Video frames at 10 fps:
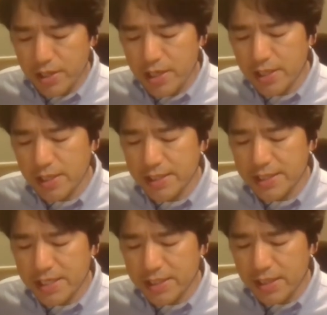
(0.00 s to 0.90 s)
in
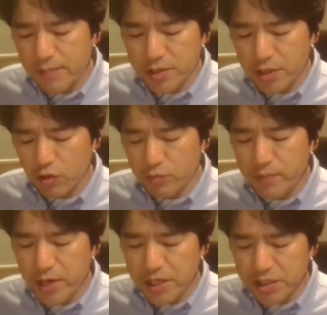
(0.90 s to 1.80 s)
60% of the
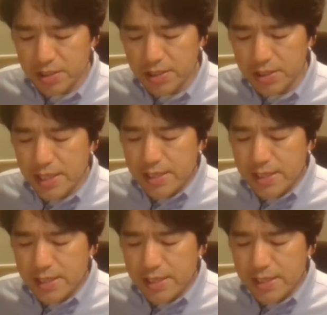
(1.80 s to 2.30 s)
patients.